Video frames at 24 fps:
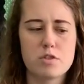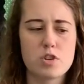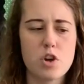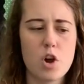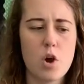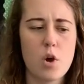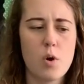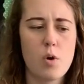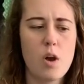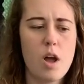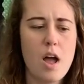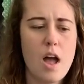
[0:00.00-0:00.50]

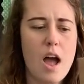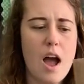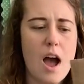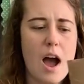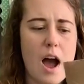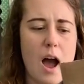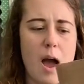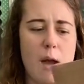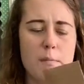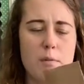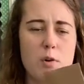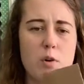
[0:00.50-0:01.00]
So
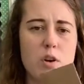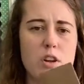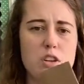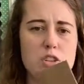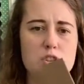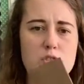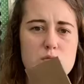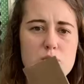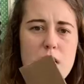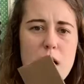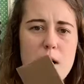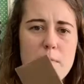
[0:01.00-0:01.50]
I'm going
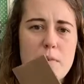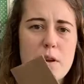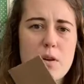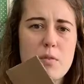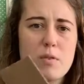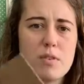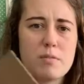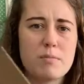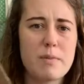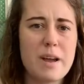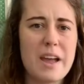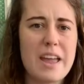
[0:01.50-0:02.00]
to rub it
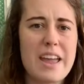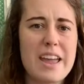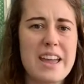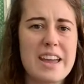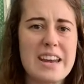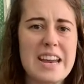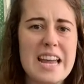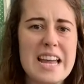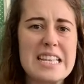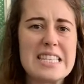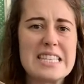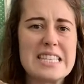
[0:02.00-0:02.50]
with my
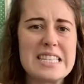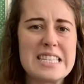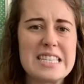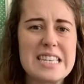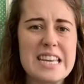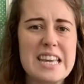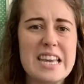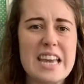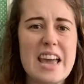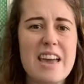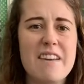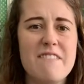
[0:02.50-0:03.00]
hand and
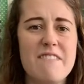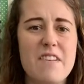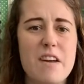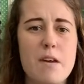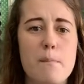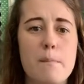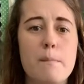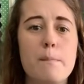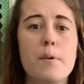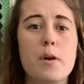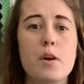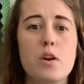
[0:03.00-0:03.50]
see if
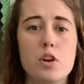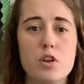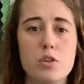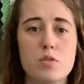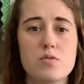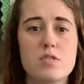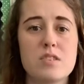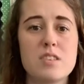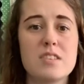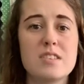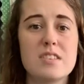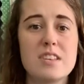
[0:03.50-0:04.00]
it
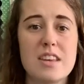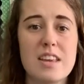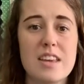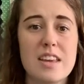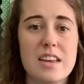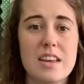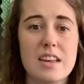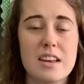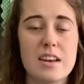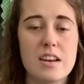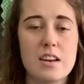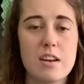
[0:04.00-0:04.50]
produces
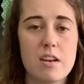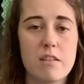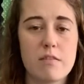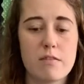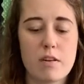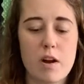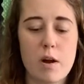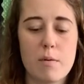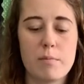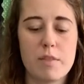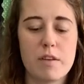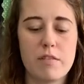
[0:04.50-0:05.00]
heat
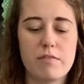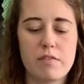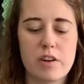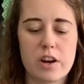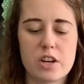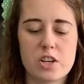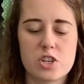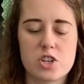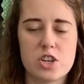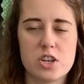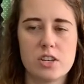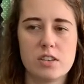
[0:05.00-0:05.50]
from the
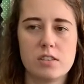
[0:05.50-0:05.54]
friction.